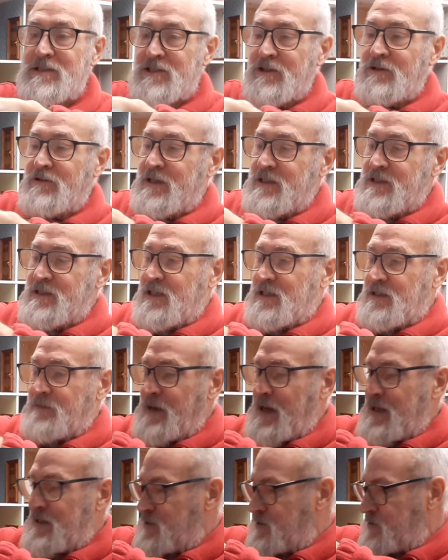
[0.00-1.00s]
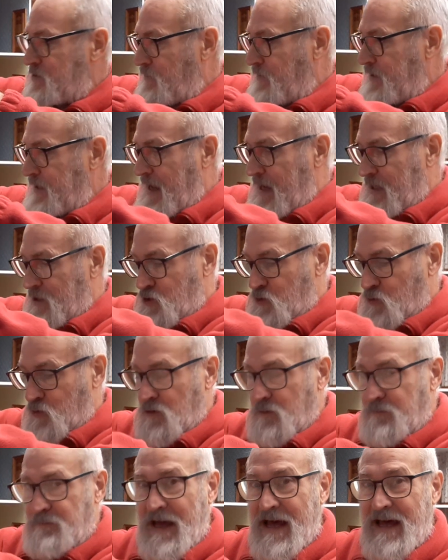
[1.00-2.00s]
do this, it depends on the
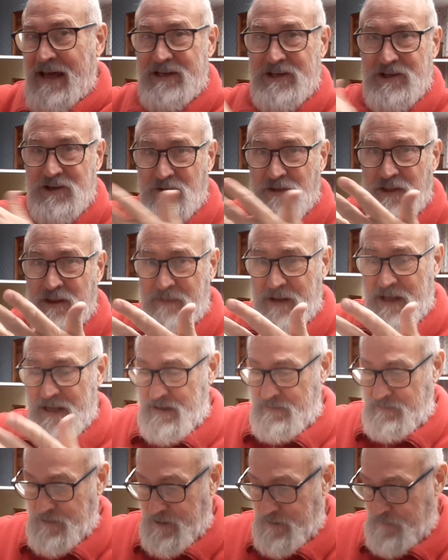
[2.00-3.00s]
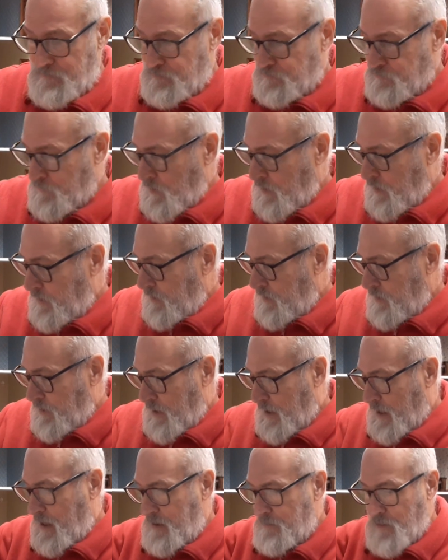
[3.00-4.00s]
actual pattern on the paper.
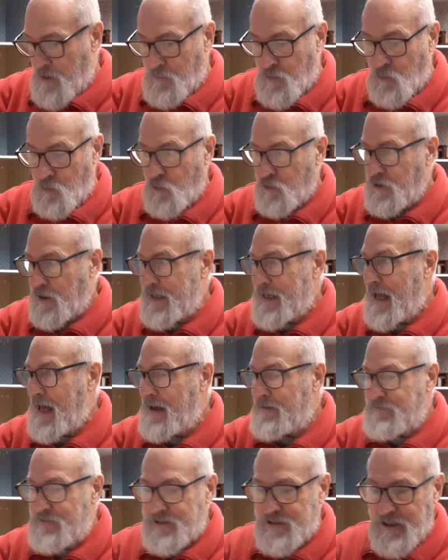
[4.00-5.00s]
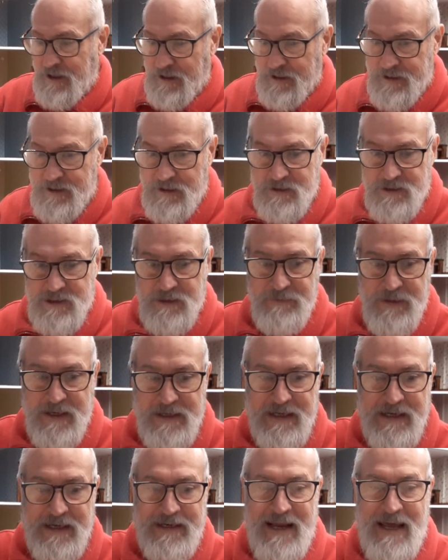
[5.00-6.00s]
But what I have done to
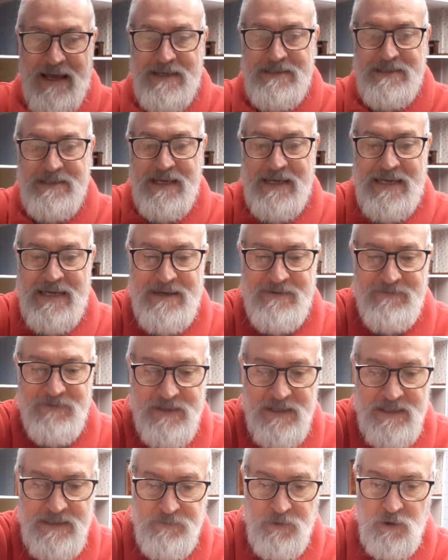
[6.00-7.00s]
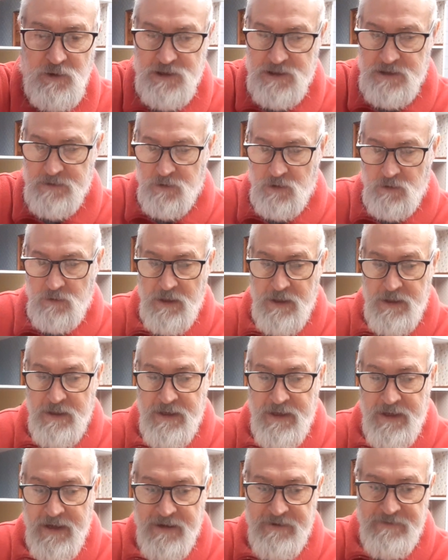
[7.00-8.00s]
make it as even as possible,
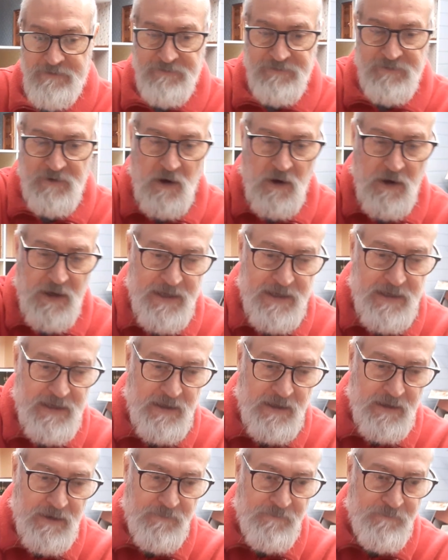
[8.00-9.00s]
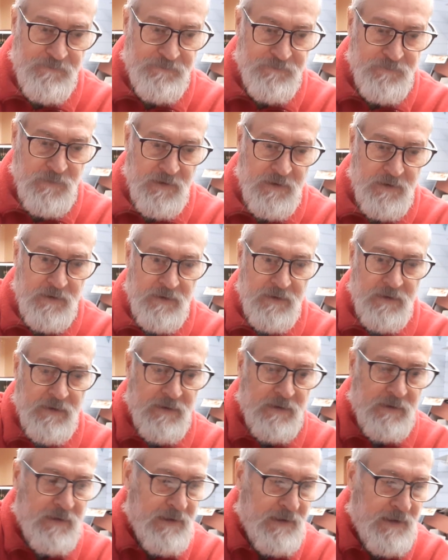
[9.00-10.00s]
if I,
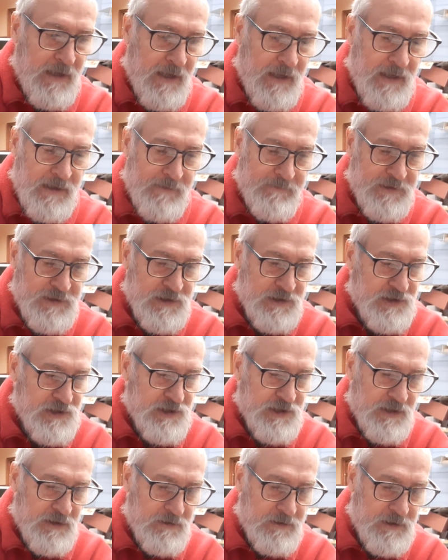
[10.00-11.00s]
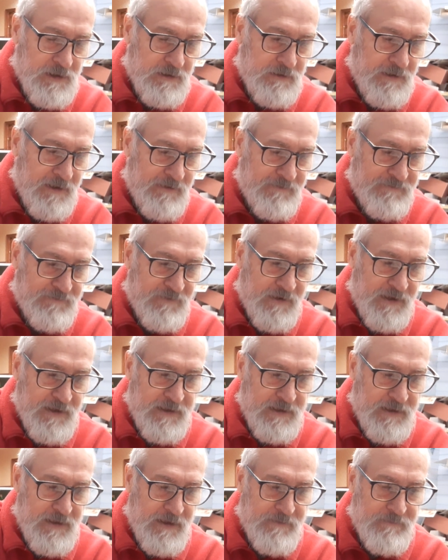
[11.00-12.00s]
let me just show you, if I
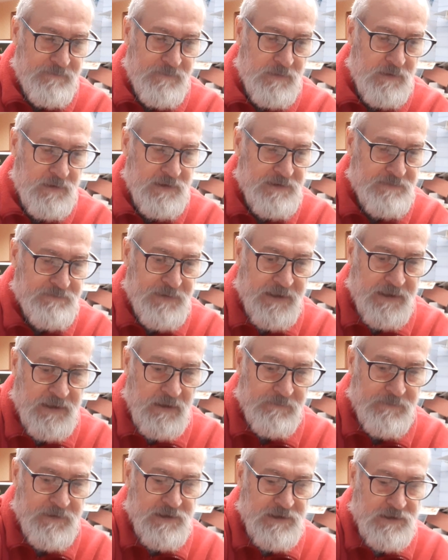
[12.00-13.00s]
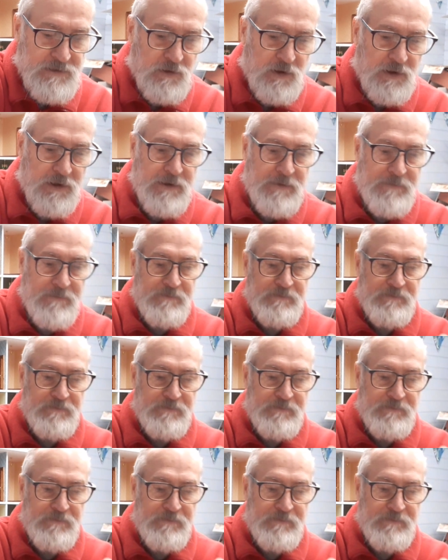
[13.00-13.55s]
just pick up this one,